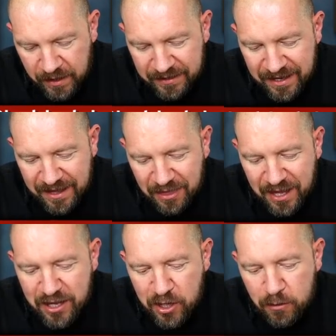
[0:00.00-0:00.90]
say
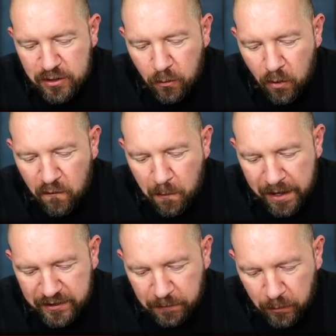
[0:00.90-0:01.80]
thank you to one of
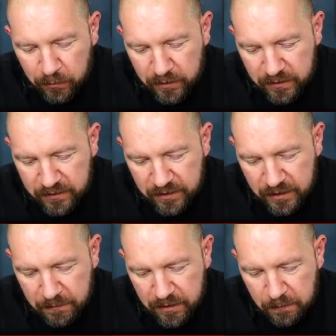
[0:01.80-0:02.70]
my supporters,
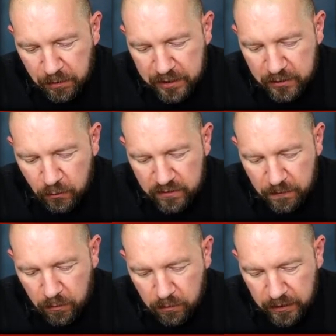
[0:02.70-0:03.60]
um, and please go and
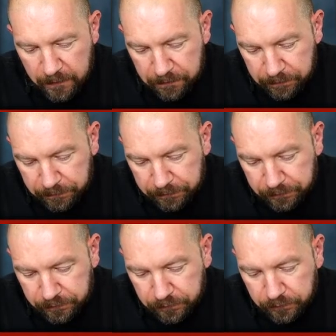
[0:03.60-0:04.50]
support him.
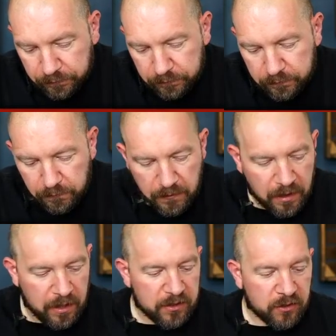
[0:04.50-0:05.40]

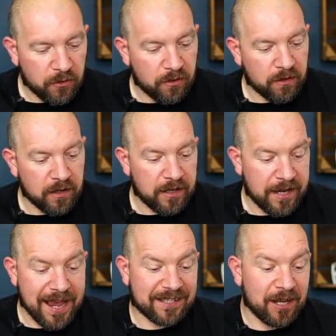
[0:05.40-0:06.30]
So
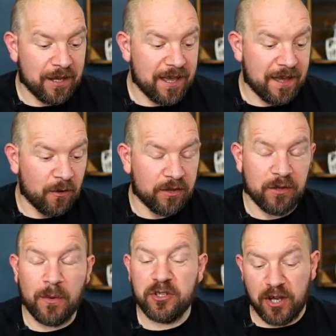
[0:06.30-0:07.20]
yes, uh,
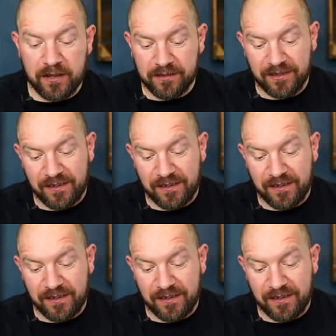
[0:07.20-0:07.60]
The Witcher,